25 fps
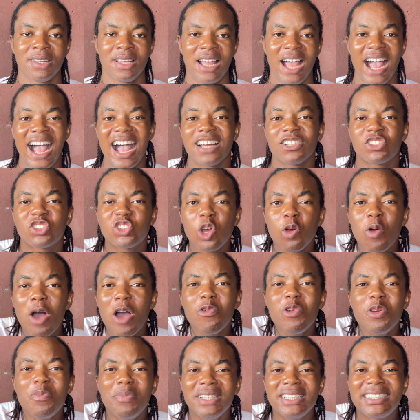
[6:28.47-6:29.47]
And
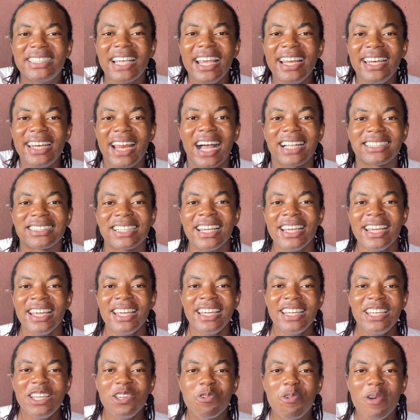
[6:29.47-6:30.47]
someone will be saying that
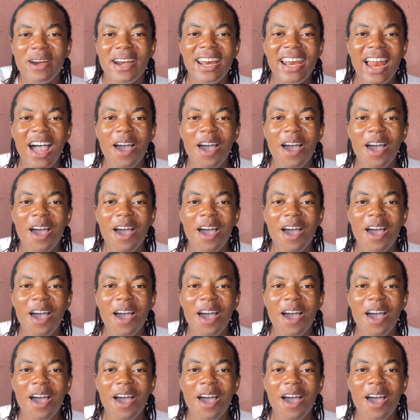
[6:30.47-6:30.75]
Ikwere